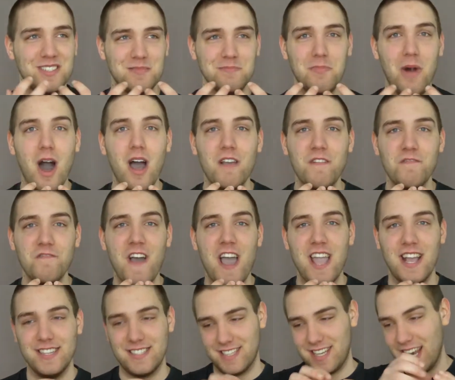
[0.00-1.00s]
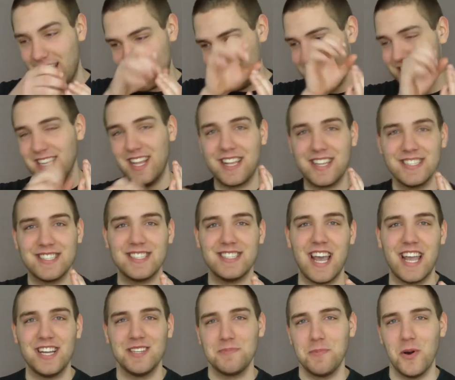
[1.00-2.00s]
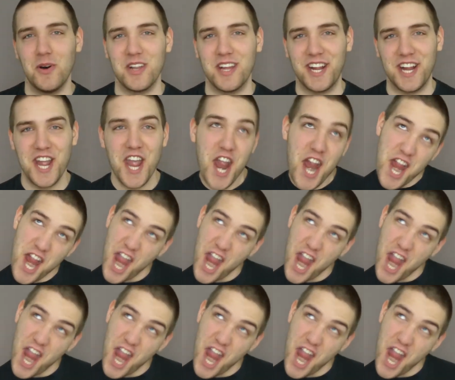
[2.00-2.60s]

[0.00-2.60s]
my face connected to, like, a snake's body.